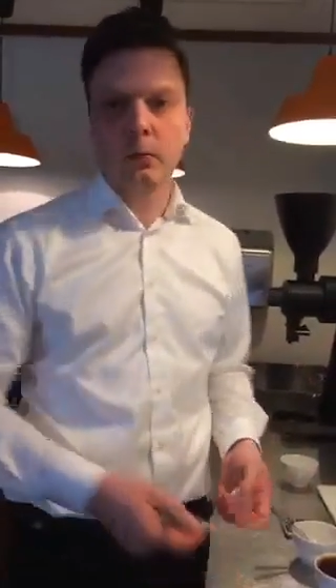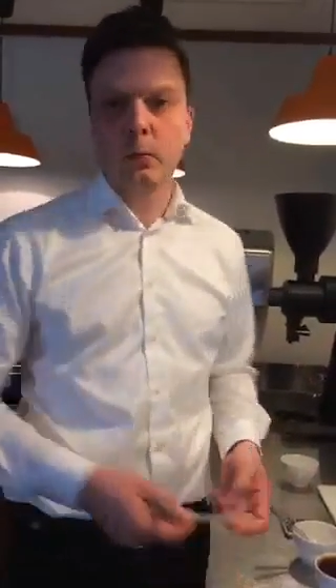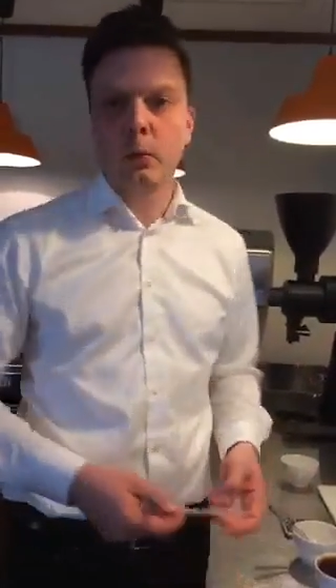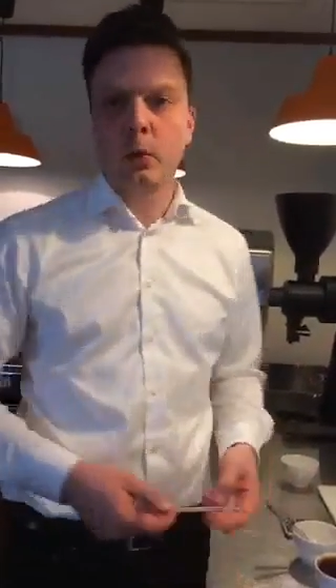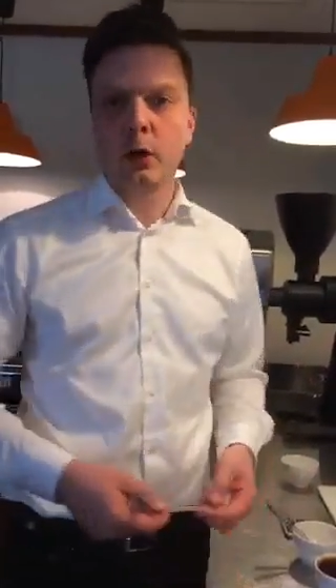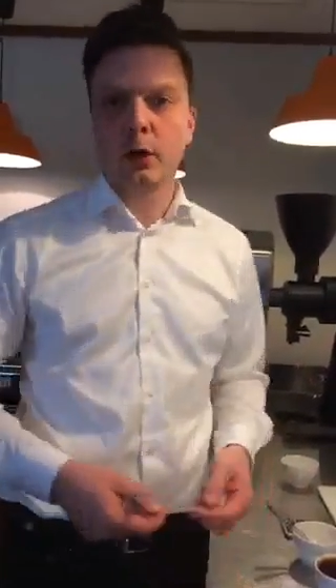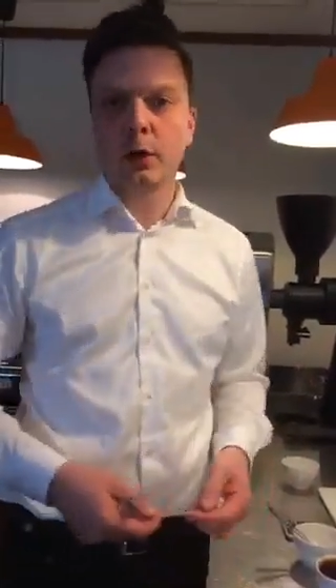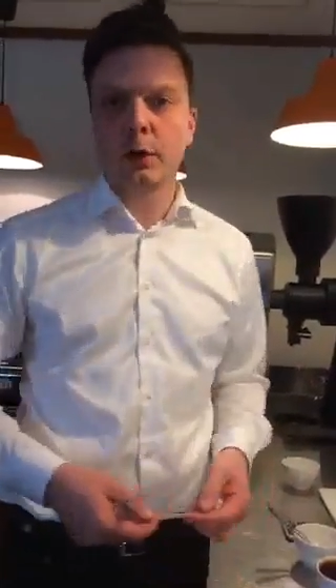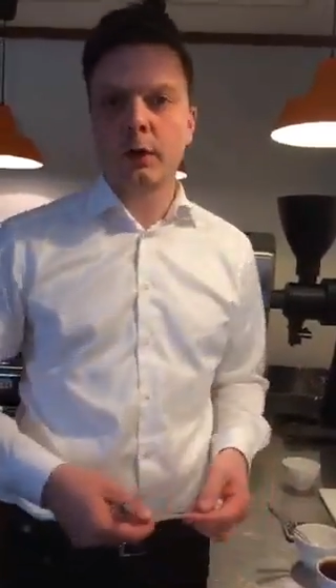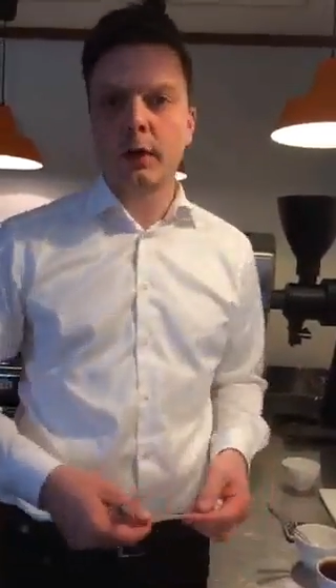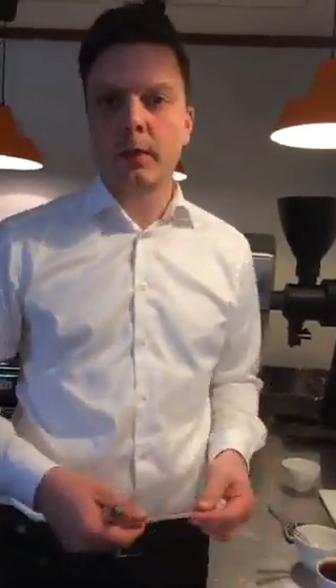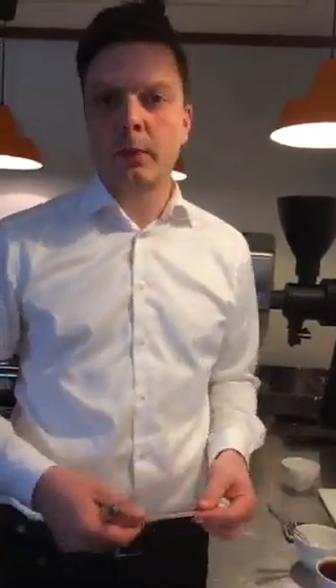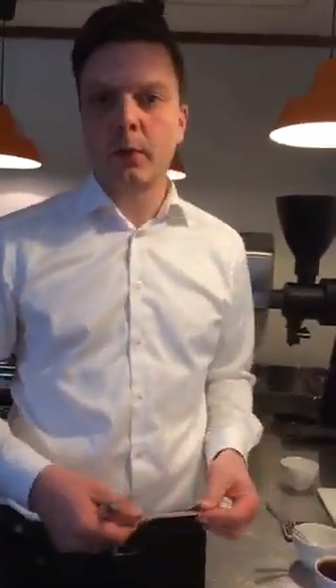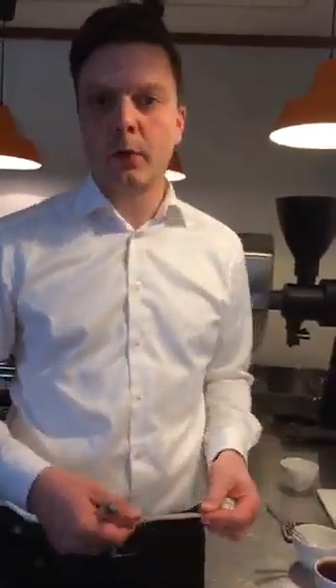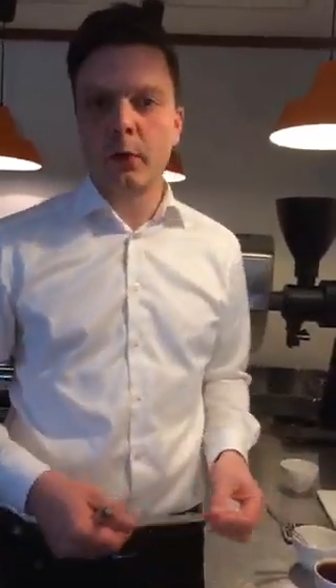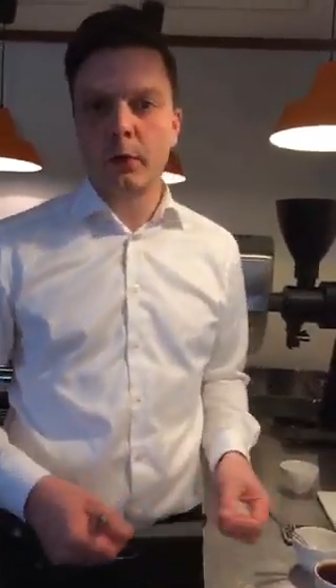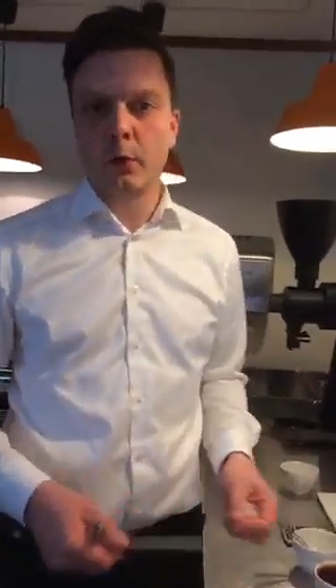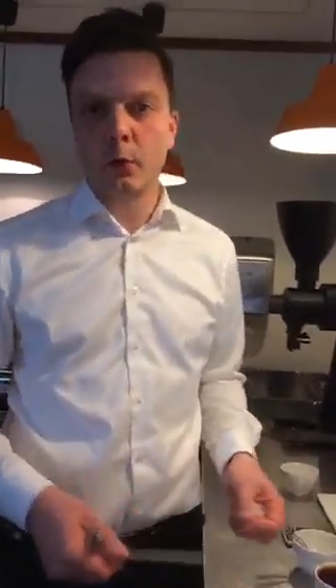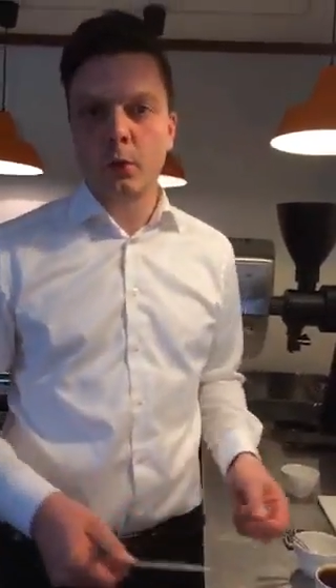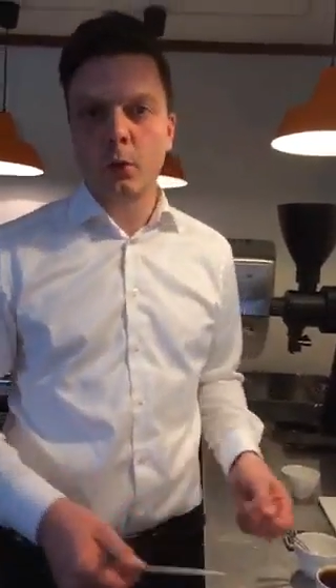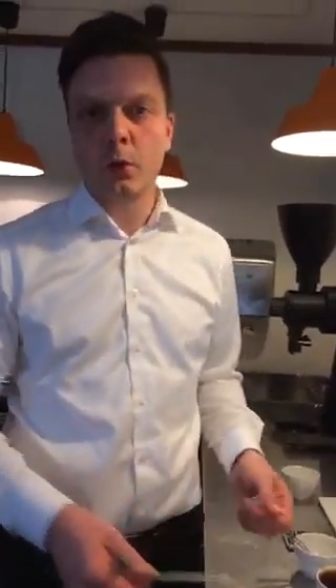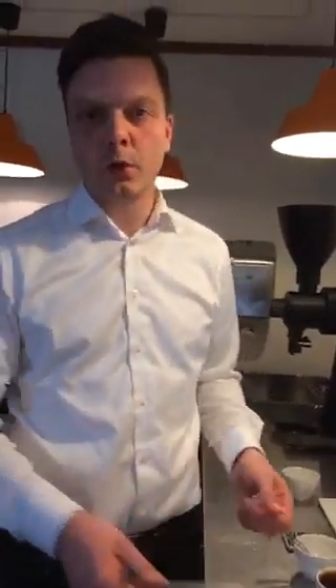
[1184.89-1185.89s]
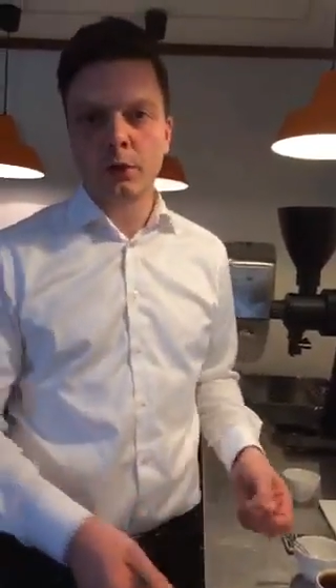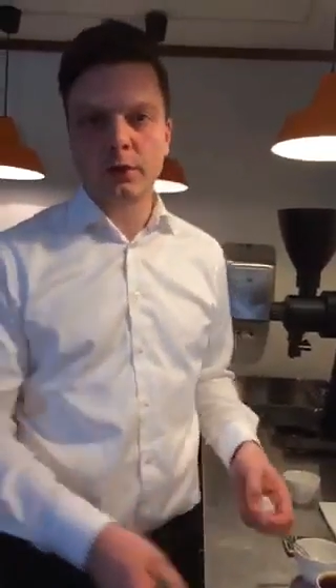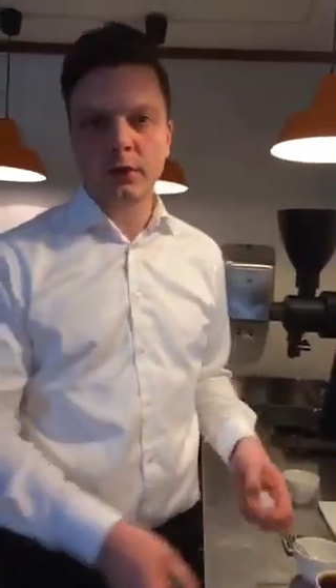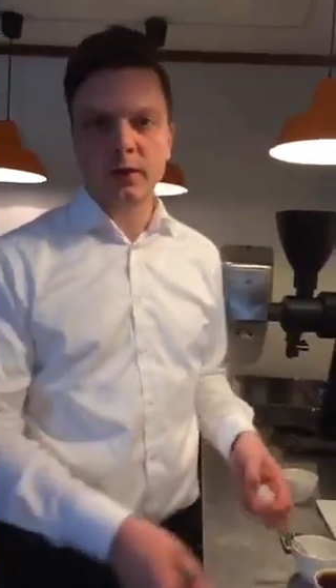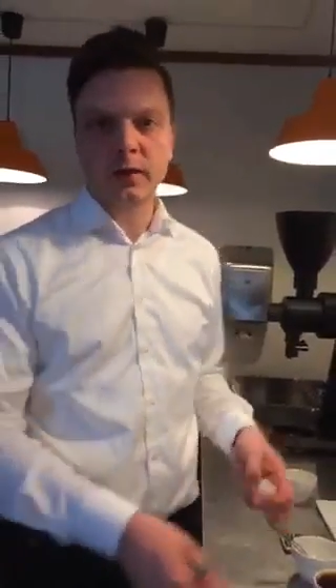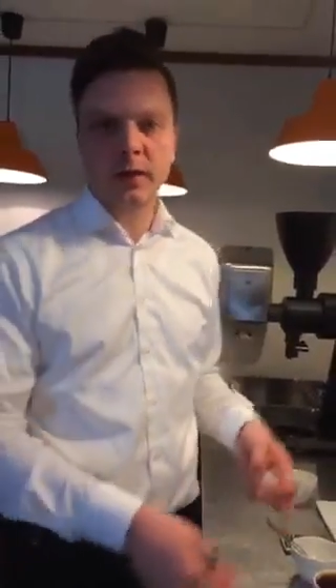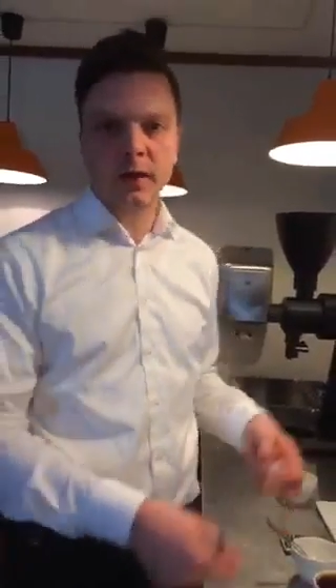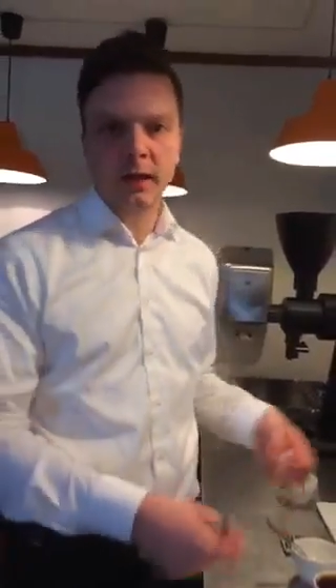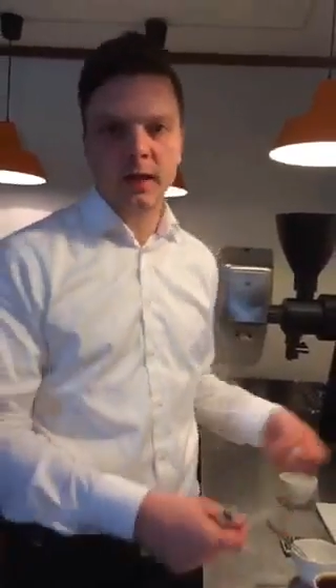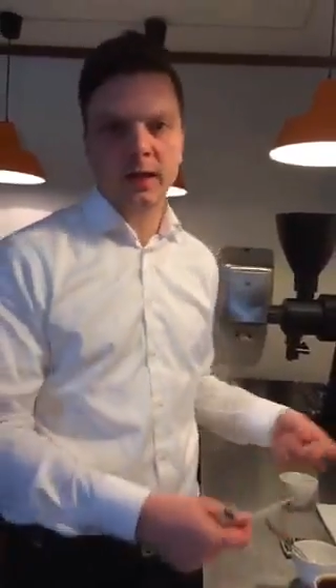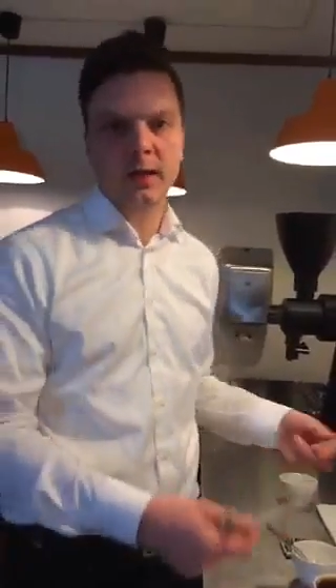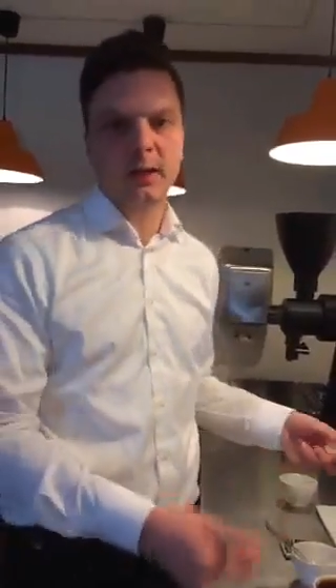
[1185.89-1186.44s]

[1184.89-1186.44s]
one gram more water that